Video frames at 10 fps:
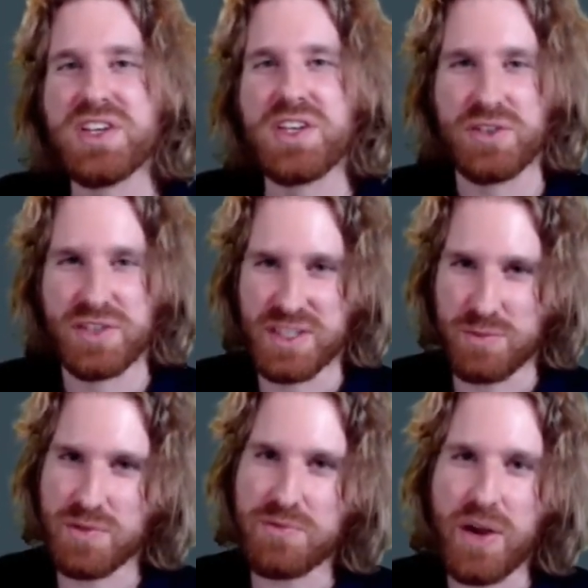you need to
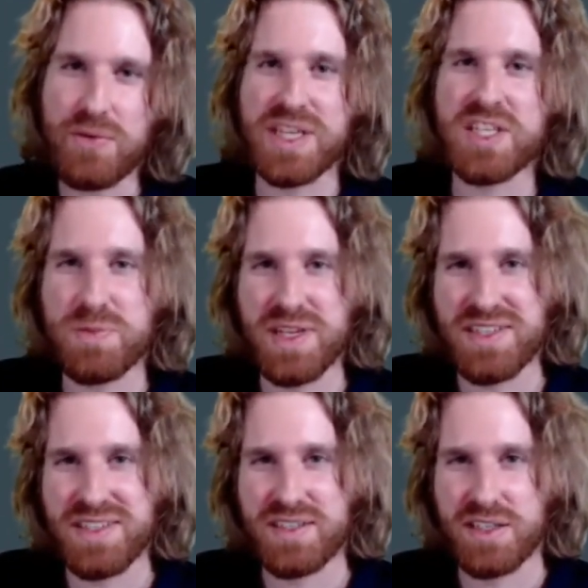be very
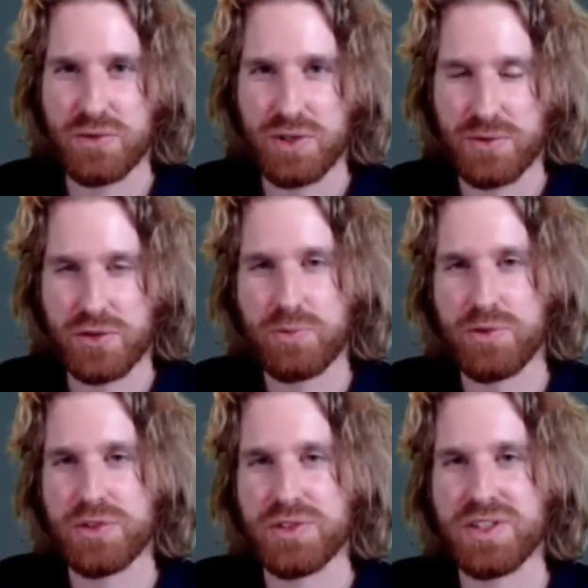explicit in order for the
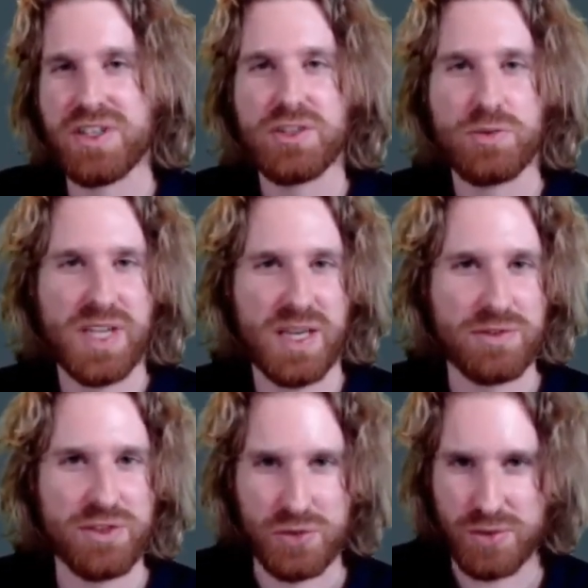computer to be able
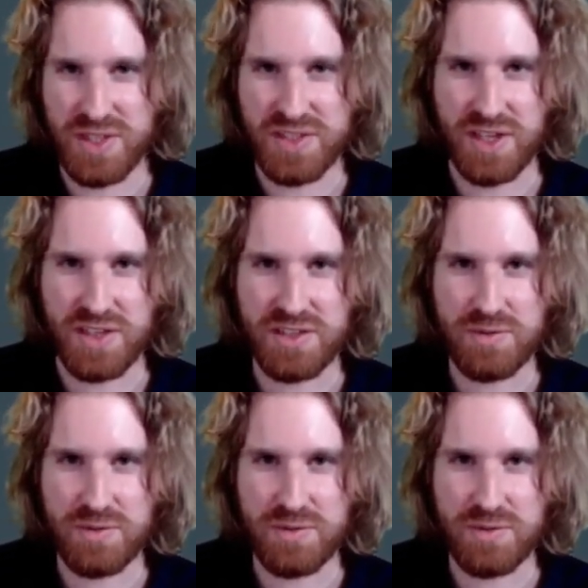to do this task.